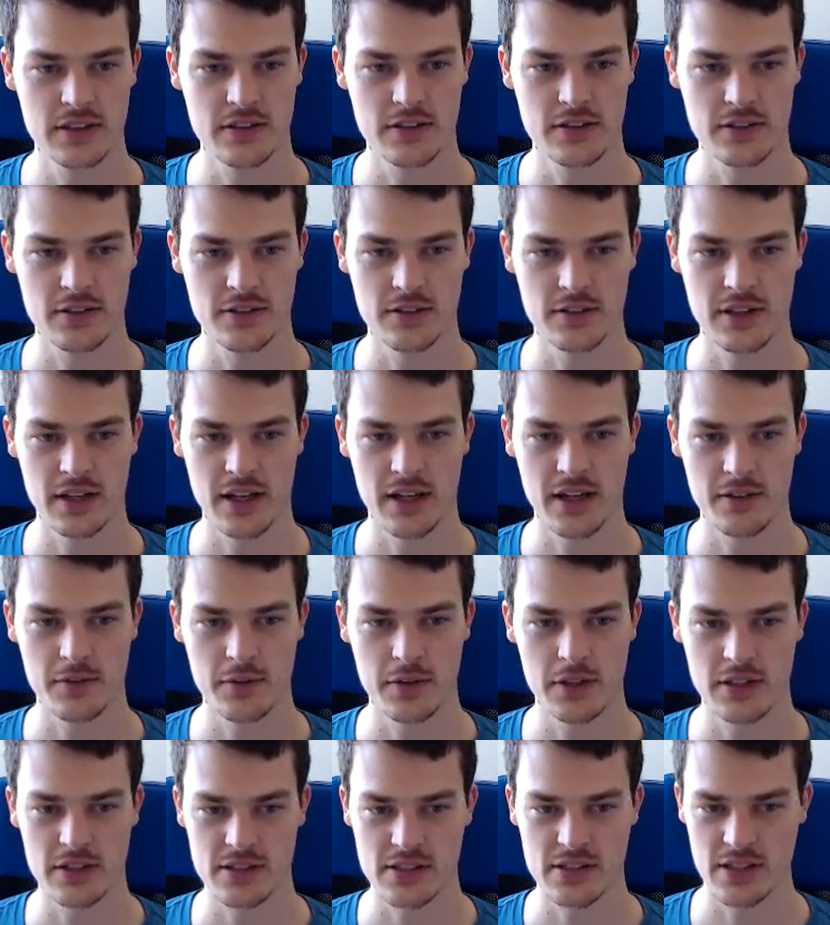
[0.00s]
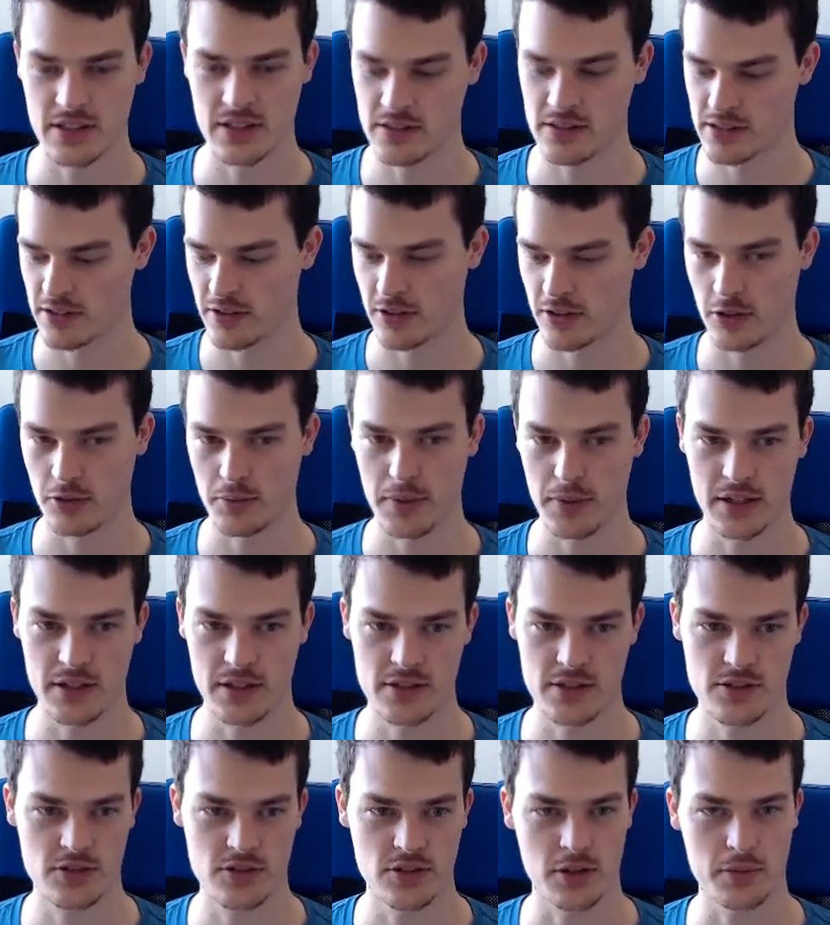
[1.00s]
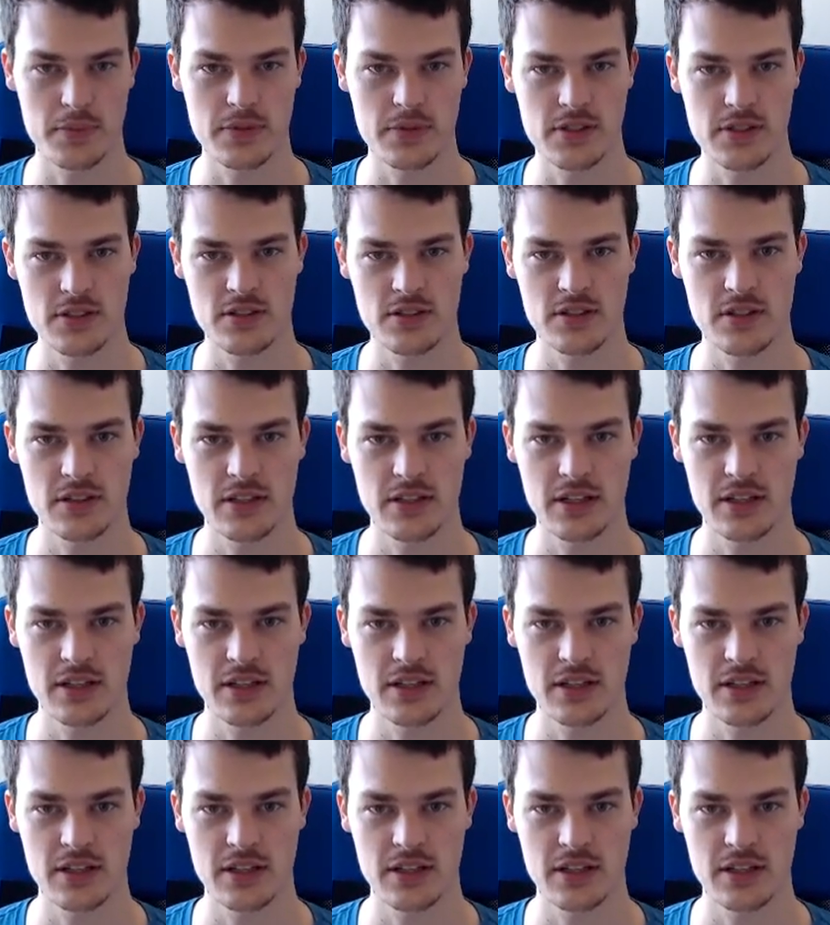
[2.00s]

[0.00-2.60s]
Do that. We can say 0 minus truck position.